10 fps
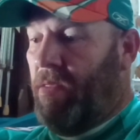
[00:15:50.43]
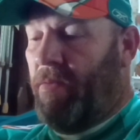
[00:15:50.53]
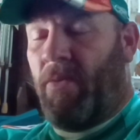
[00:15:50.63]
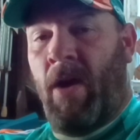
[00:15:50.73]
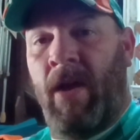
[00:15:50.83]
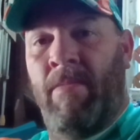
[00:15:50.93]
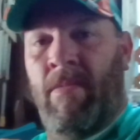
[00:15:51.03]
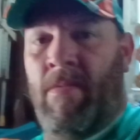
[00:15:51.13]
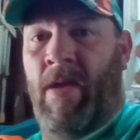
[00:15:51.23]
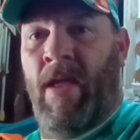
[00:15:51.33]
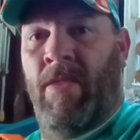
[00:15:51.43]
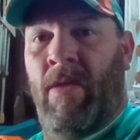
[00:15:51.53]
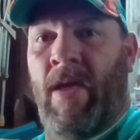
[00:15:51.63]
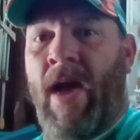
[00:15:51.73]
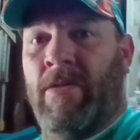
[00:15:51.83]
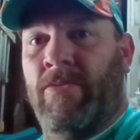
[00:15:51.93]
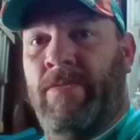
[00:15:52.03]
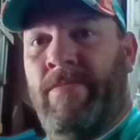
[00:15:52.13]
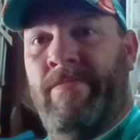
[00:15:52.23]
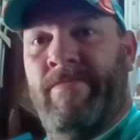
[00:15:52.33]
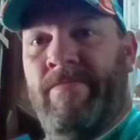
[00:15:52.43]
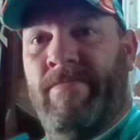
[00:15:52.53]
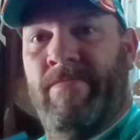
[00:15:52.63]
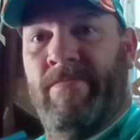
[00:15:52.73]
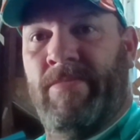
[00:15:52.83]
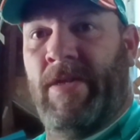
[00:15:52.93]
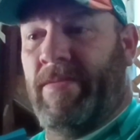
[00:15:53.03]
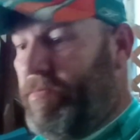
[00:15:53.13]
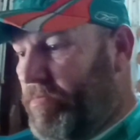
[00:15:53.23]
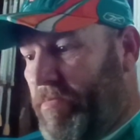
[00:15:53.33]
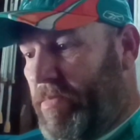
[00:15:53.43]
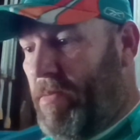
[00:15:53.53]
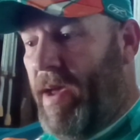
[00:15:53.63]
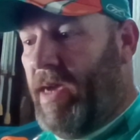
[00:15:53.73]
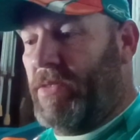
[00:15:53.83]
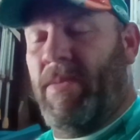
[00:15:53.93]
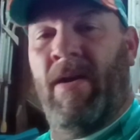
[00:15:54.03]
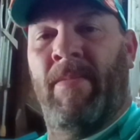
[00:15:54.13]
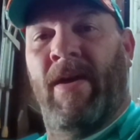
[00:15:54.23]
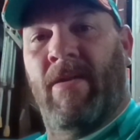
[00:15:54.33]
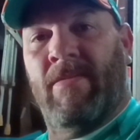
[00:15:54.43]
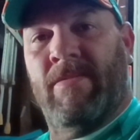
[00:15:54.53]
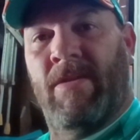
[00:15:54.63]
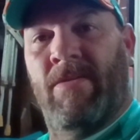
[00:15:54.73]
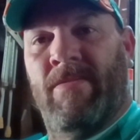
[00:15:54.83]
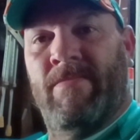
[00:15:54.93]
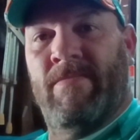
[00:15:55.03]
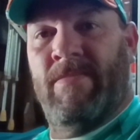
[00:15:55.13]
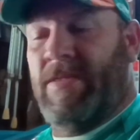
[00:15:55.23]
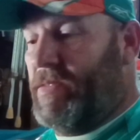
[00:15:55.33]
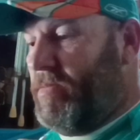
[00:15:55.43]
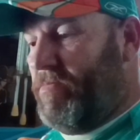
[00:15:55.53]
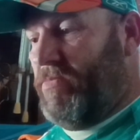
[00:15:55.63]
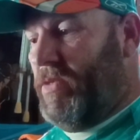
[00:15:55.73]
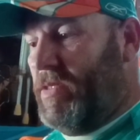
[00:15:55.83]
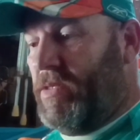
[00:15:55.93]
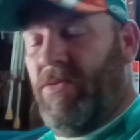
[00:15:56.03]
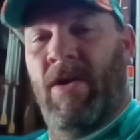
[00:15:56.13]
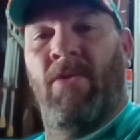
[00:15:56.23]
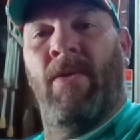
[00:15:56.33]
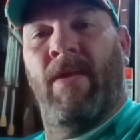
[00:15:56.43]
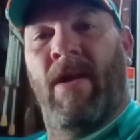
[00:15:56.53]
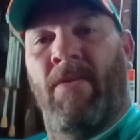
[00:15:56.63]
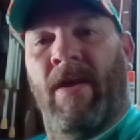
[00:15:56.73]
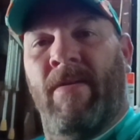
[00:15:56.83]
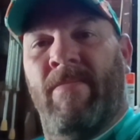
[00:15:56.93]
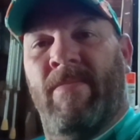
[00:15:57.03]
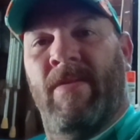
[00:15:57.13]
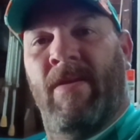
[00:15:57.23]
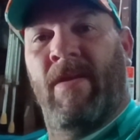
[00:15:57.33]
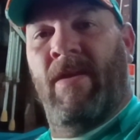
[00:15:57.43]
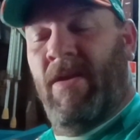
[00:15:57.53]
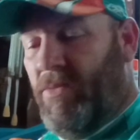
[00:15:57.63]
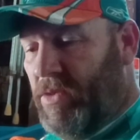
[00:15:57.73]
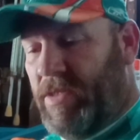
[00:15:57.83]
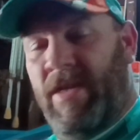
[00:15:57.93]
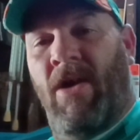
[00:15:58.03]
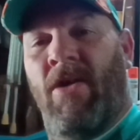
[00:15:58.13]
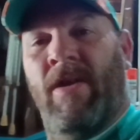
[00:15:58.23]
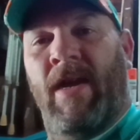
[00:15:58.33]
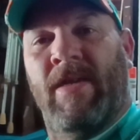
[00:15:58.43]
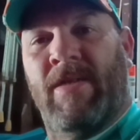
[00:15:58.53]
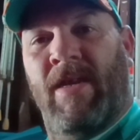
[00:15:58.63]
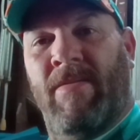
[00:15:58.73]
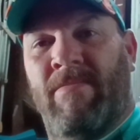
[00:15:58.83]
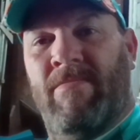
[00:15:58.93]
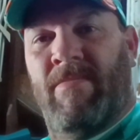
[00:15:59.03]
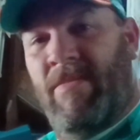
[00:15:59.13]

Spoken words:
the frame and the axle, but the bags are bottomed out, so we're just gonna go with it, I reckon. We'll see y'all in the next clip.